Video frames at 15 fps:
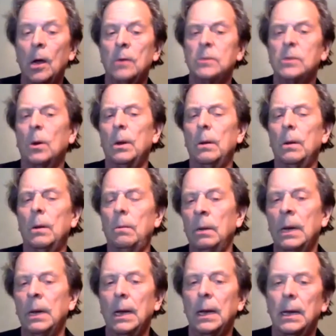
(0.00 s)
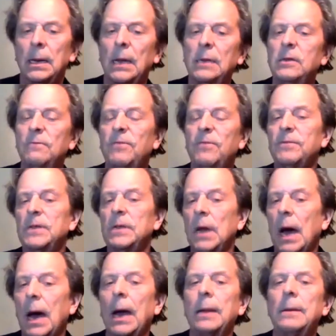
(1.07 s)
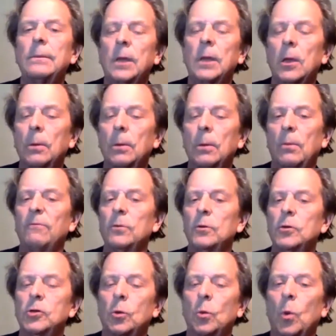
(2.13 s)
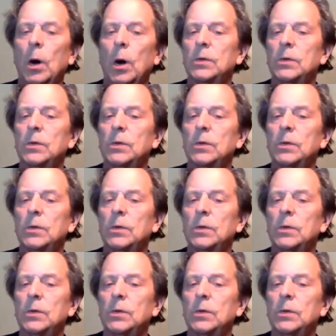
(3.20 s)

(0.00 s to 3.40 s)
So in 1959, the Cuban Revolution